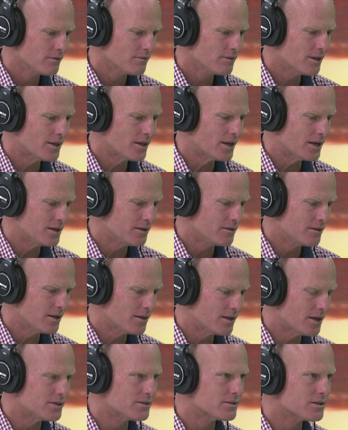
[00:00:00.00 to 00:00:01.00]
that
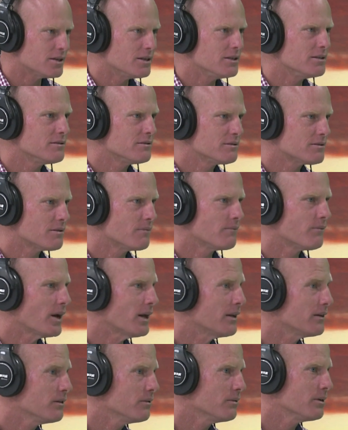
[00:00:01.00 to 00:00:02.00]
they see some
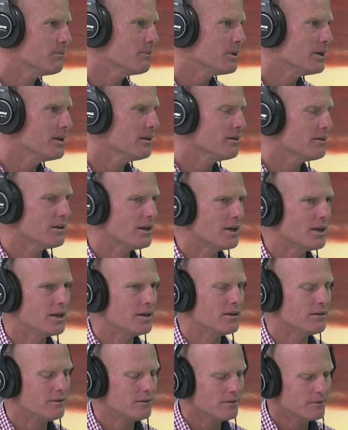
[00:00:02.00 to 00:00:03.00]
value in me,
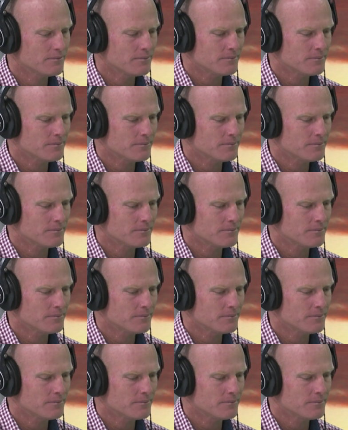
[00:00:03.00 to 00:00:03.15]
and